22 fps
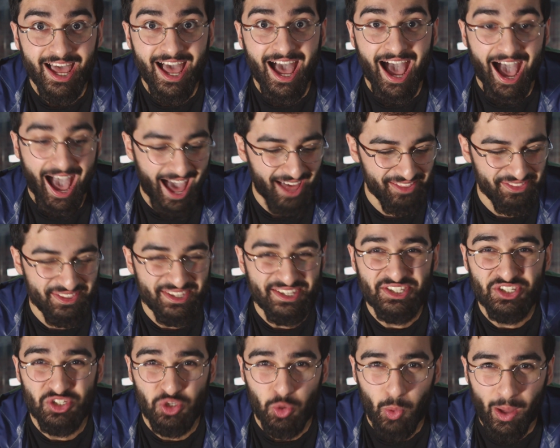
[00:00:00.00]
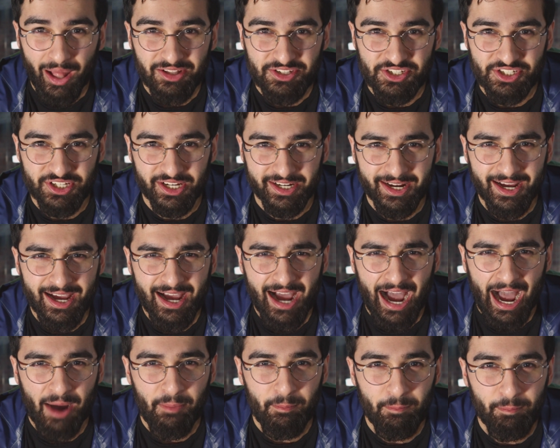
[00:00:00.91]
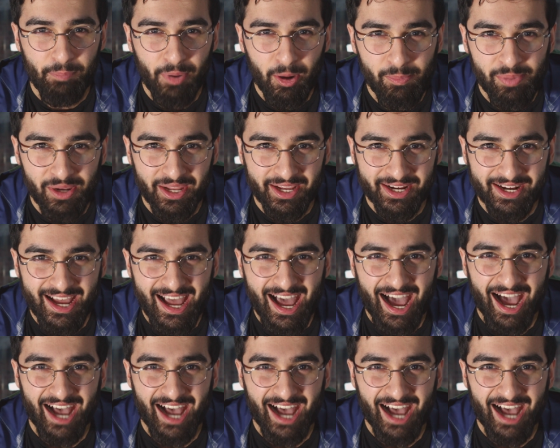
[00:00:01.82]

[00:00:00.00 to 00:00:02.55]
and the squelching and bubbling